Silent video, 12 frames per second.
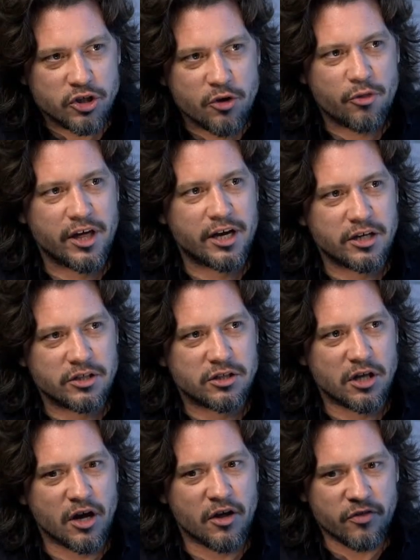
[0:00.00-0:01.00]
you think is
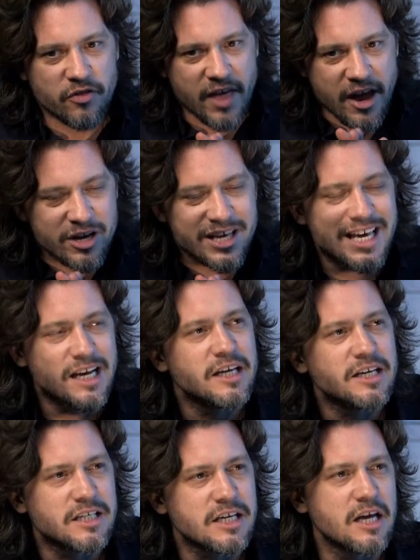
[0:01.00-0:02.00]
their
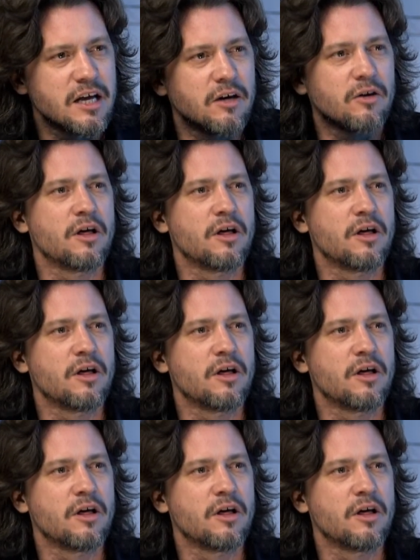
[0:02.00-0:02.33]
Achilles heel?